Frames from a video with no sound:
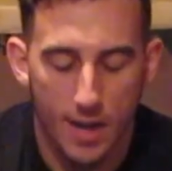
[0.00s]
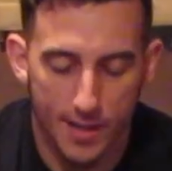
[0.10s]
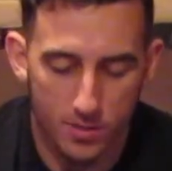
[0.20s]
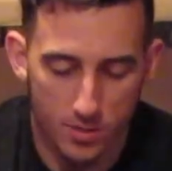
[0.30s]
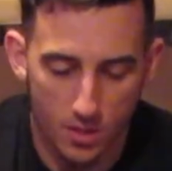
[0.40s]
I
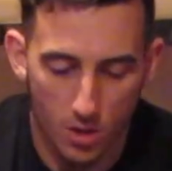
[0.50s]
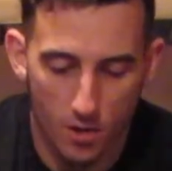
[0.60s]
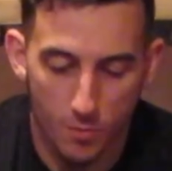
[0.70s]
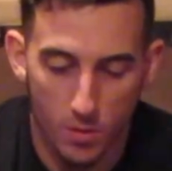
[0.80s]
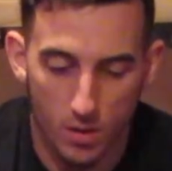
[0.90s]
use the
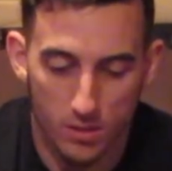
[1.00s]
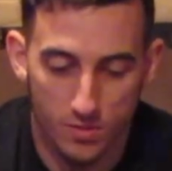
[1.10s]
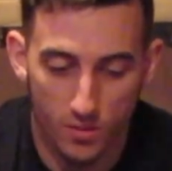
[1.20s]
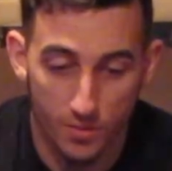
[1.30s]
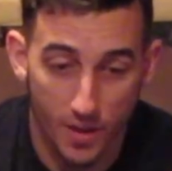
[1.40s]
golf balls
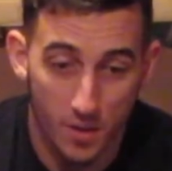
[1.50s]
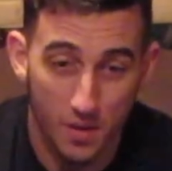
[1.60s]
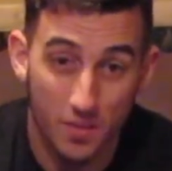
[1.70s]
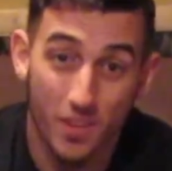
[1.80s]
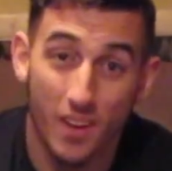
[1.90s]
for
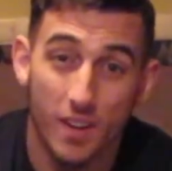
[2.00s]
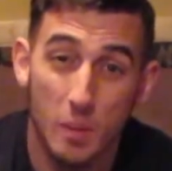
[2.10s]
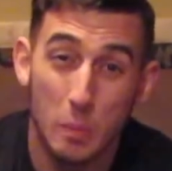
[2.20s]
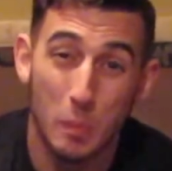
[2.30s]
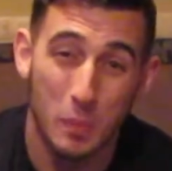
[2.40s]
very,
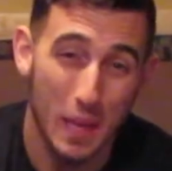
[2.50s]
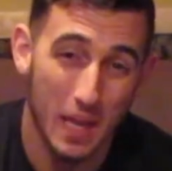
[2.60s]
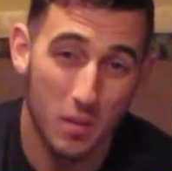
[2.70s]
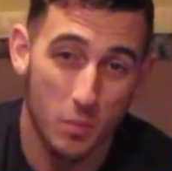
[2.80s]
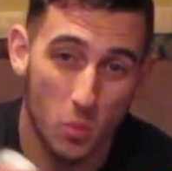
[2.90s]
very
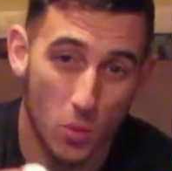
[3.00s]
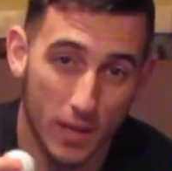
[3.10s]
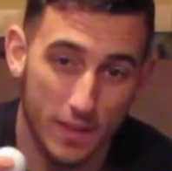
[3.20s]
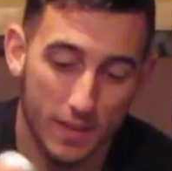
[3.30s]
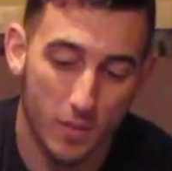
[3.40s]

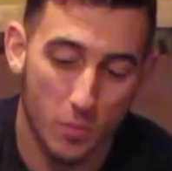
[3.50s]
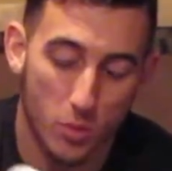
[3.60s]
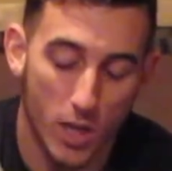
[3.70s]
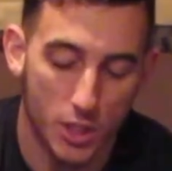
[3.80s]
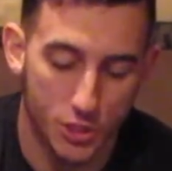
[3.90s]
pinpoint
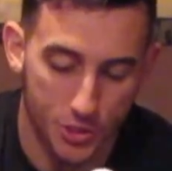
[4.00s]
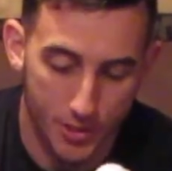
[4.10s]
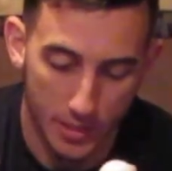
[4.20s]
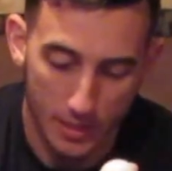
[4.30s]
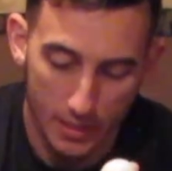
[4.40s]
pressure